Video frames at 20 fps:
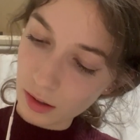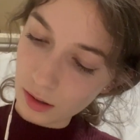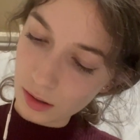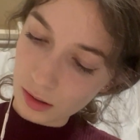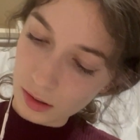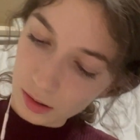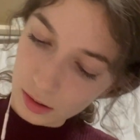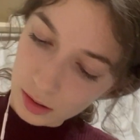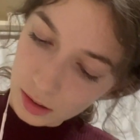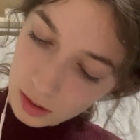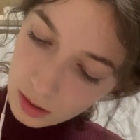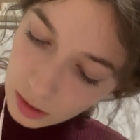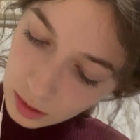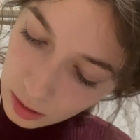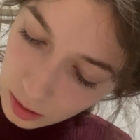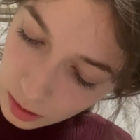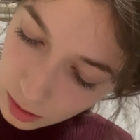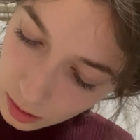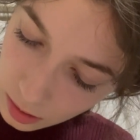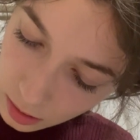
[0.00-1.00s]
All
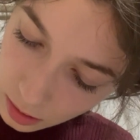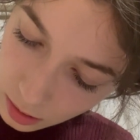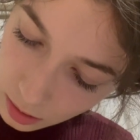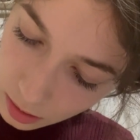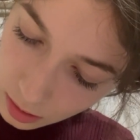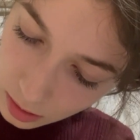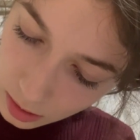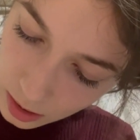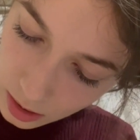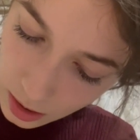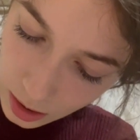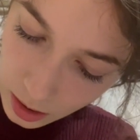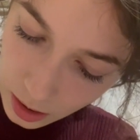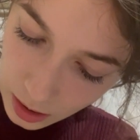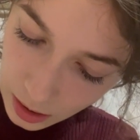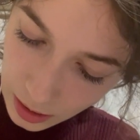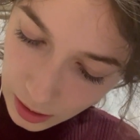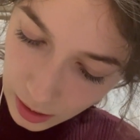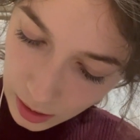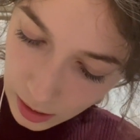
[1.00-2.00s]
good, all good.
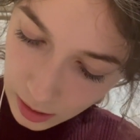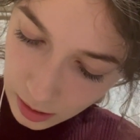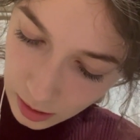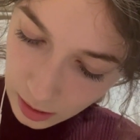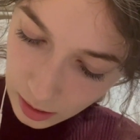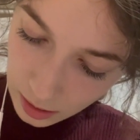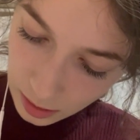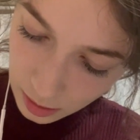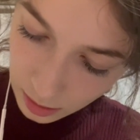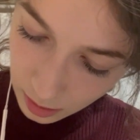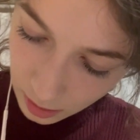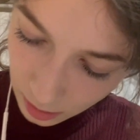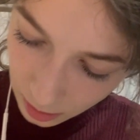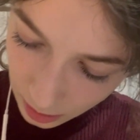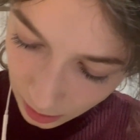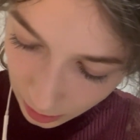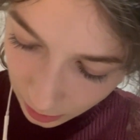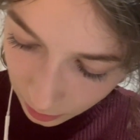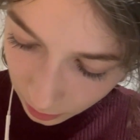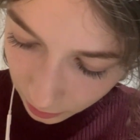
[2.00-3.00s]

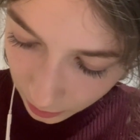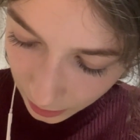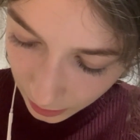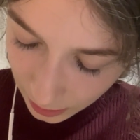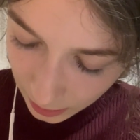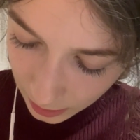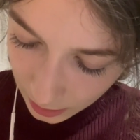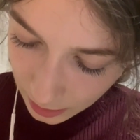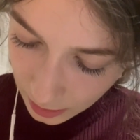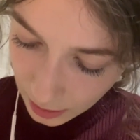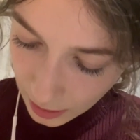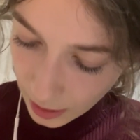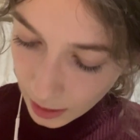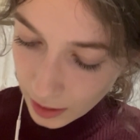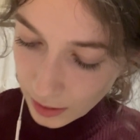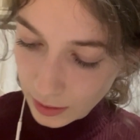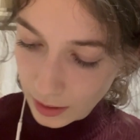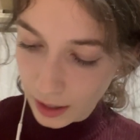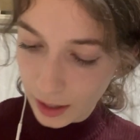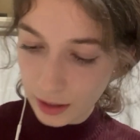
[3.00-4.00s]
Alright, and
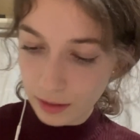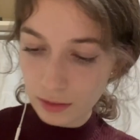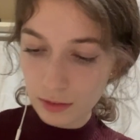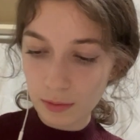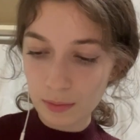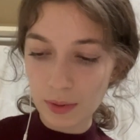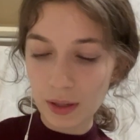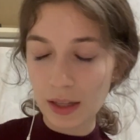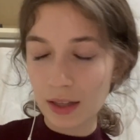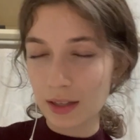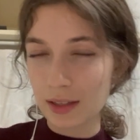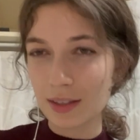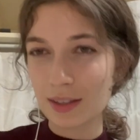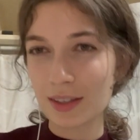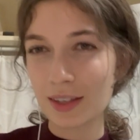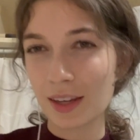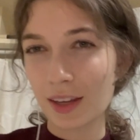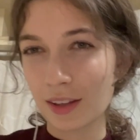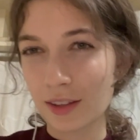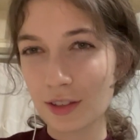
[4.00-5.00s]
now I will be
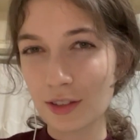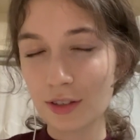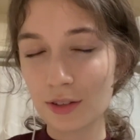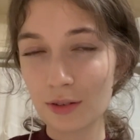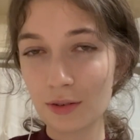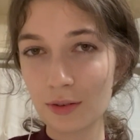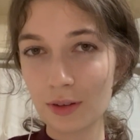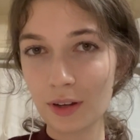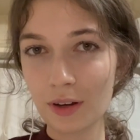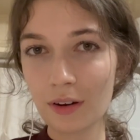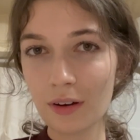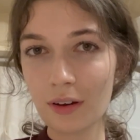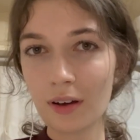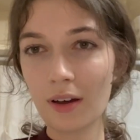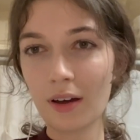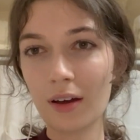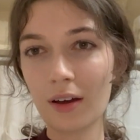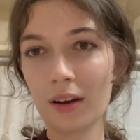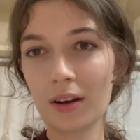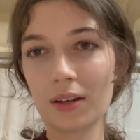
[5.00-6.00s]
listening to your
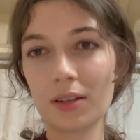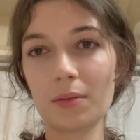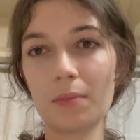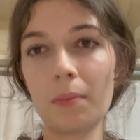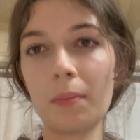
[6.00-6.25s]
heart